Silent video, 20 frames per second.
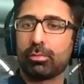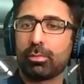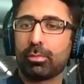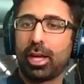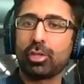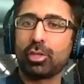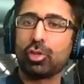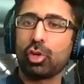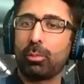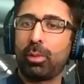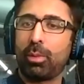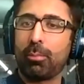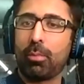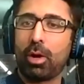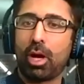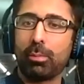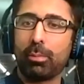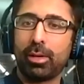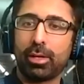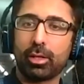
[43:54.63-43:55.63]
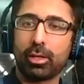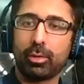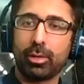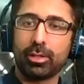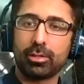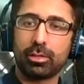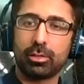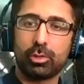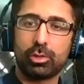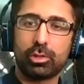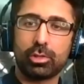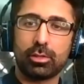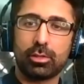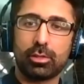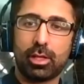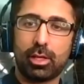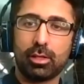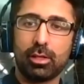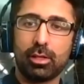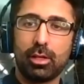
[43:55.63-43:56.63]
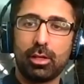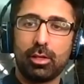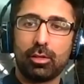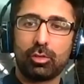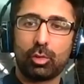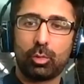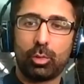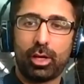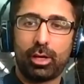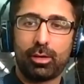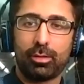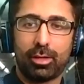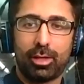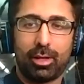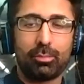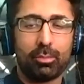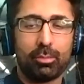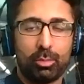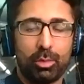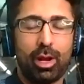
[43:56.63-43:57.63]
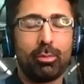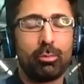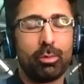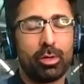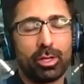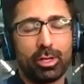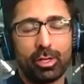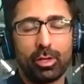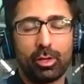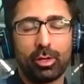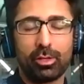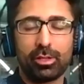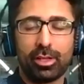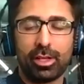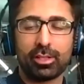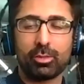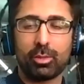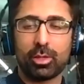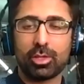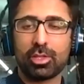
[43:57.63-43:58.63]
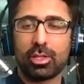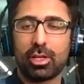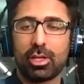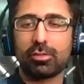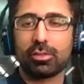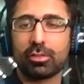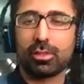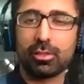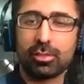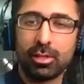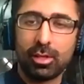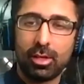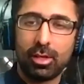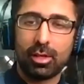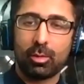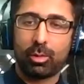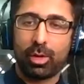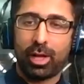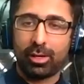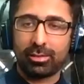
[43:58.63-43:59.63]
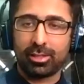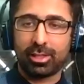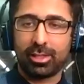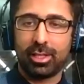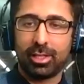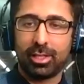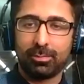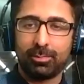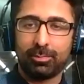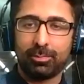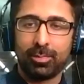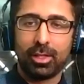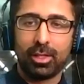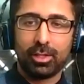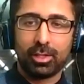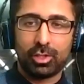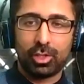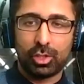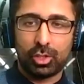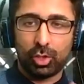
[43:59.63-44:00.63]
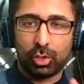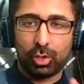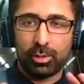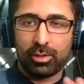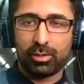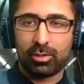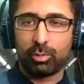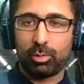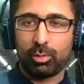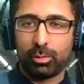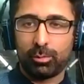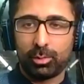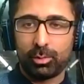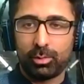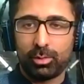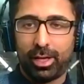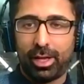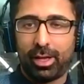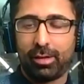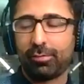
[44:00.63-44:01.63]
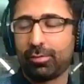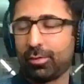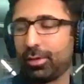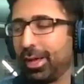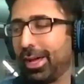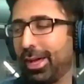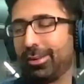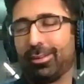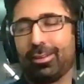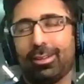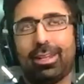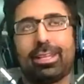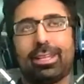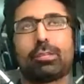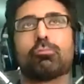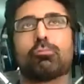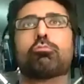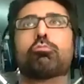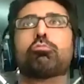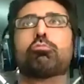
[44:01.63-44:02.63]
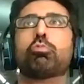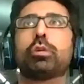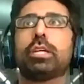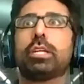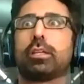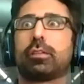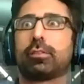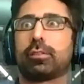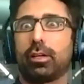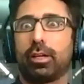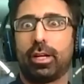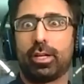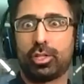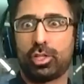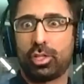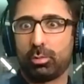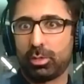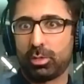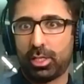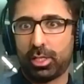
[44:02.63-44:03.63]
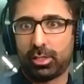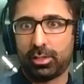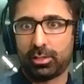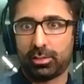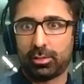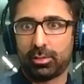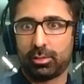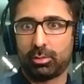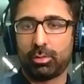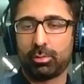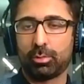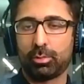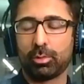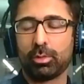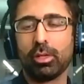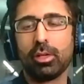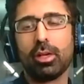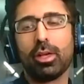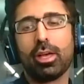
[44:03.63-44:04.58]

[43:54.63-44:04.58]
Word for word: And you know, my mom had a great solution to that. So when I, I and we're going to go to the next question after this. When I was a kid, she took me to the swimming pool and for, I don't know, like weeks on end, she would take us to the swimming pool.